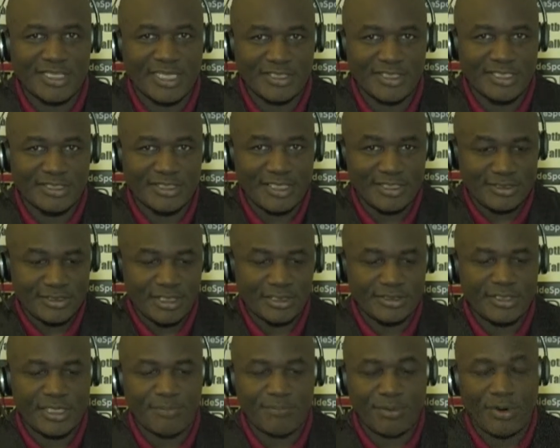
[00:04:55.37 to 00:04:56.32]
Let's
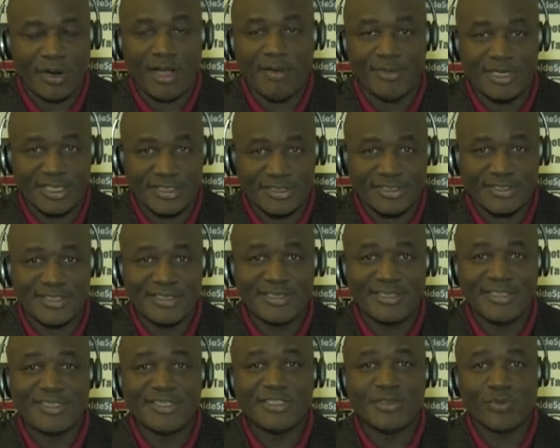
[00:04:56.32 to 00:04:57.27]
not say prominence.
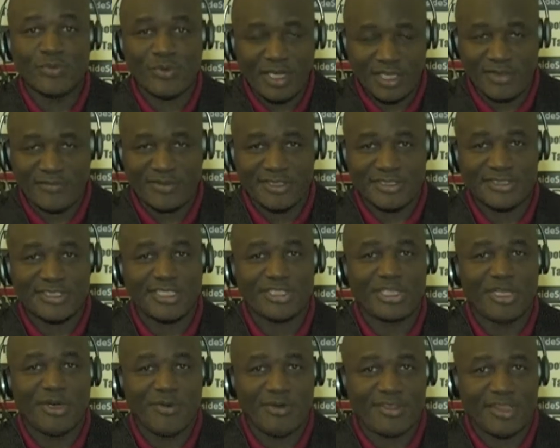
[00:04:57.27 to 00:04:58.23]
Relevance.
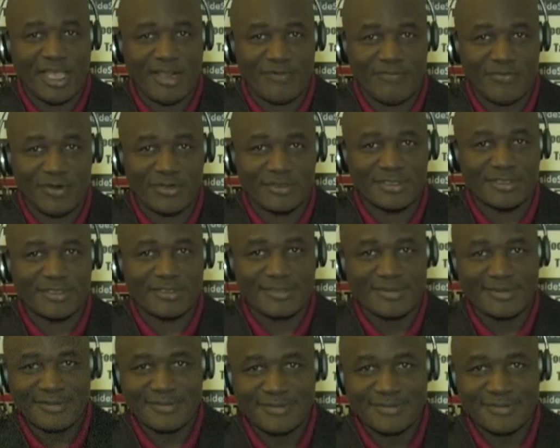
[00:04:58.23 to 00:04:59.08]
Let's go with that first.